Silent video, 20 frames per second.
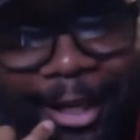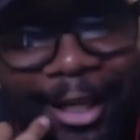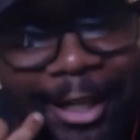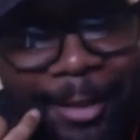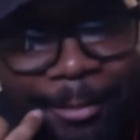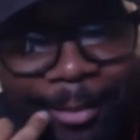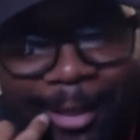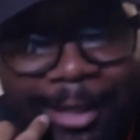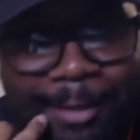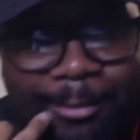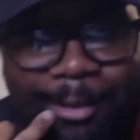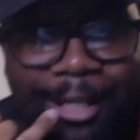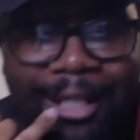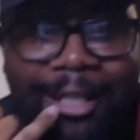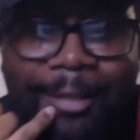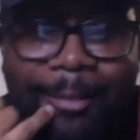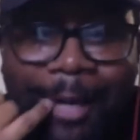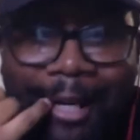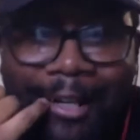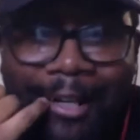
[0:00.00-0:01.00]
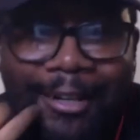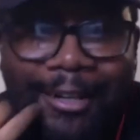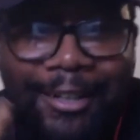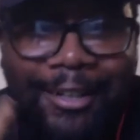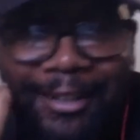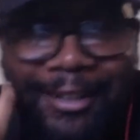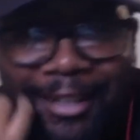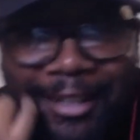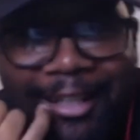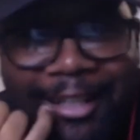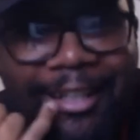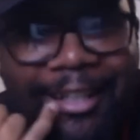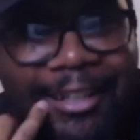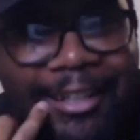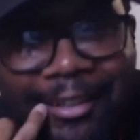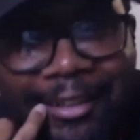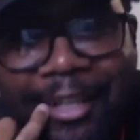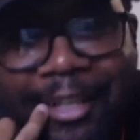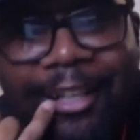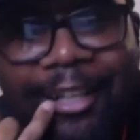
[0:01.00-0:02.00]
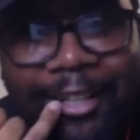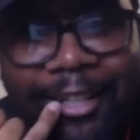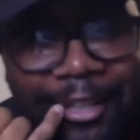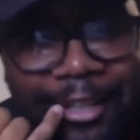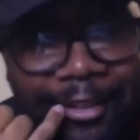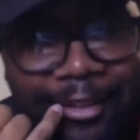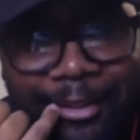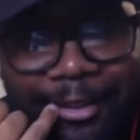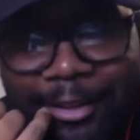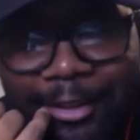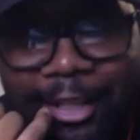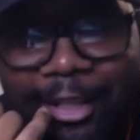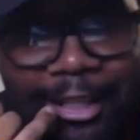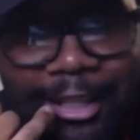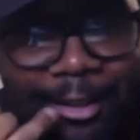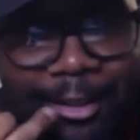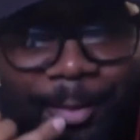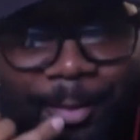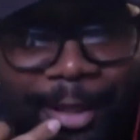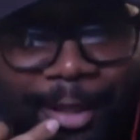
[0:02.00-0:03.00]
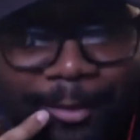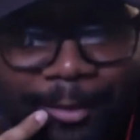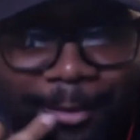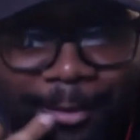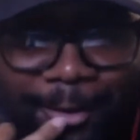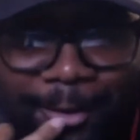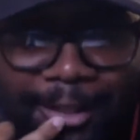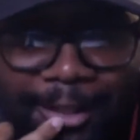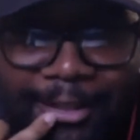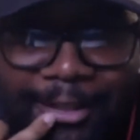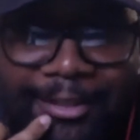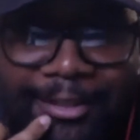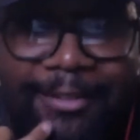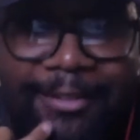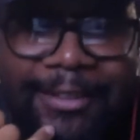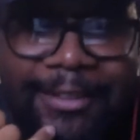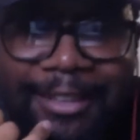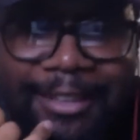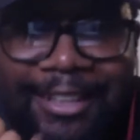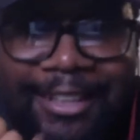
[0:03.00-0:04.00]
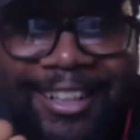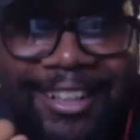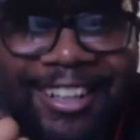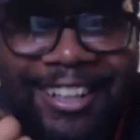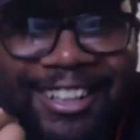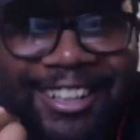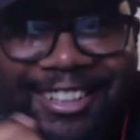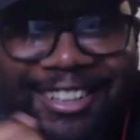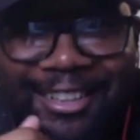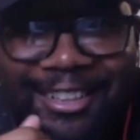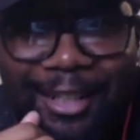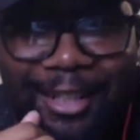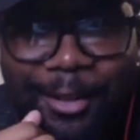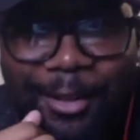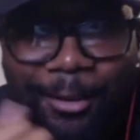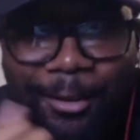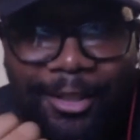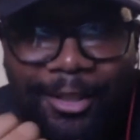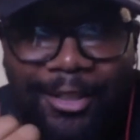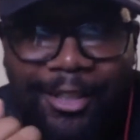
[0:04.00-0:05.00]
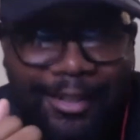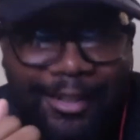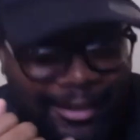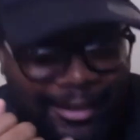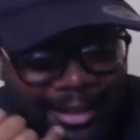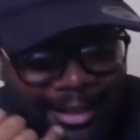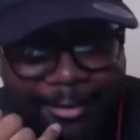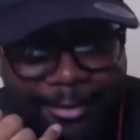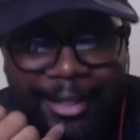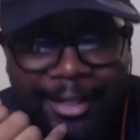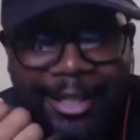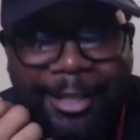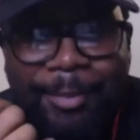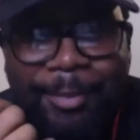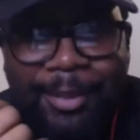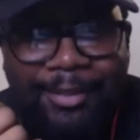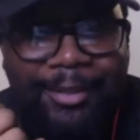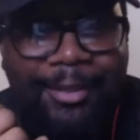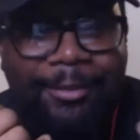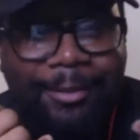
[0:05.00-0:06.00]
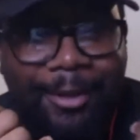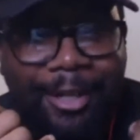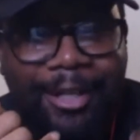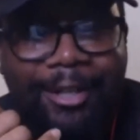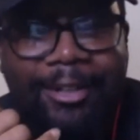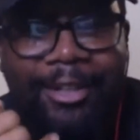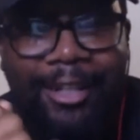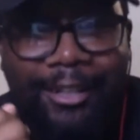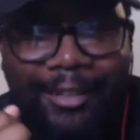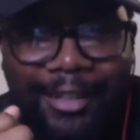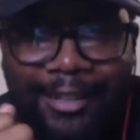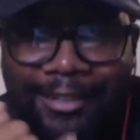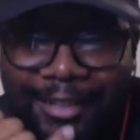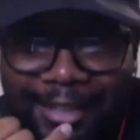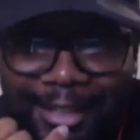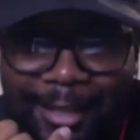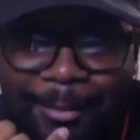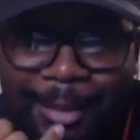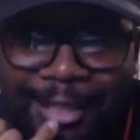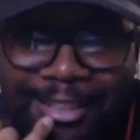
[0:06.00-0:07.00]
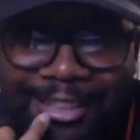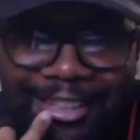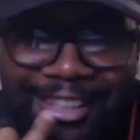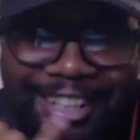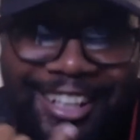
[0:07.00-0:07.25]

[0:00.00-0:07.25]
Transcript: I hear bring in the background. I was like, so tell Ian to pick up the phone then. She's like, what? I was like, tell him to, and he picks up the phone. Hello. So I say, see you, bitch.